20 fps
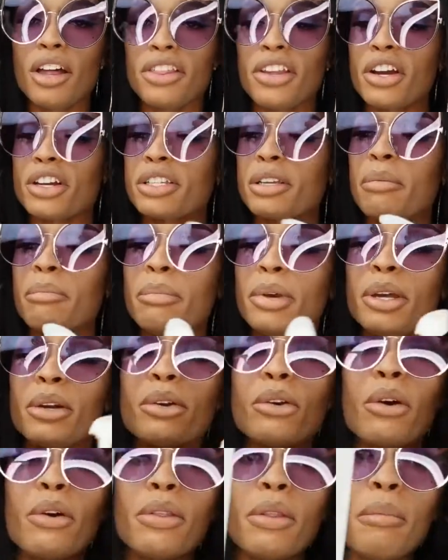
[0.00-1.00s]
there's a
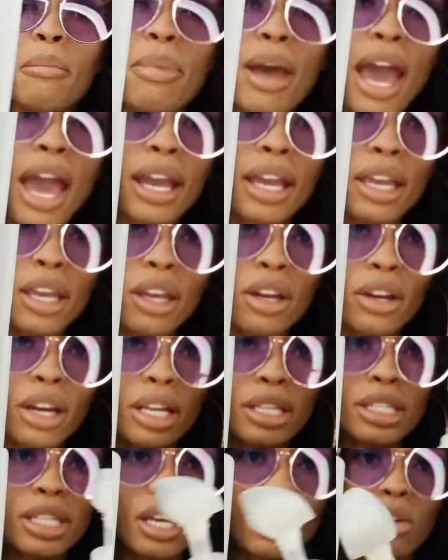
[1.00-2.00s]
meter on the back here
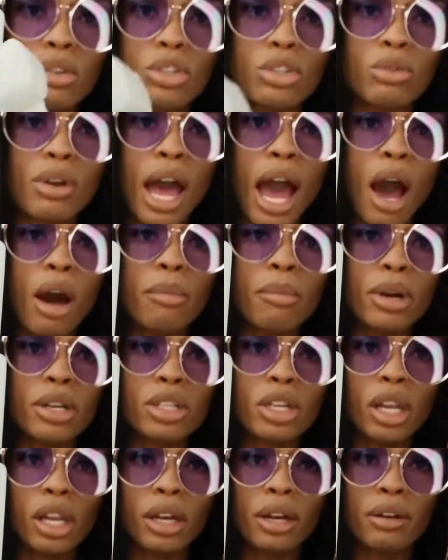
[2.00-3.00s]
that tells you how
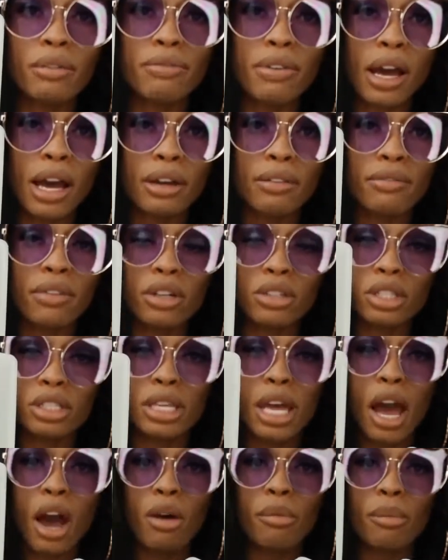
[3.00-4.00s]
much clarifying
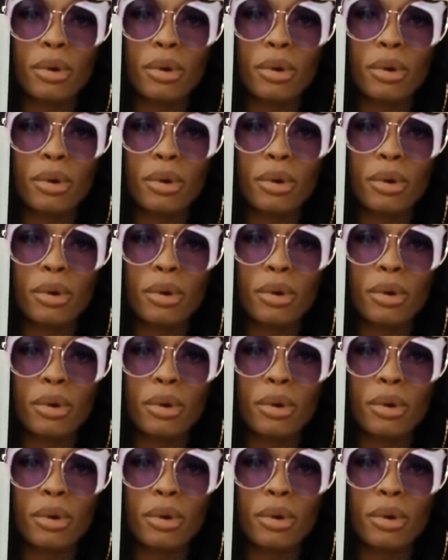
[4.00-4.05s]
versus how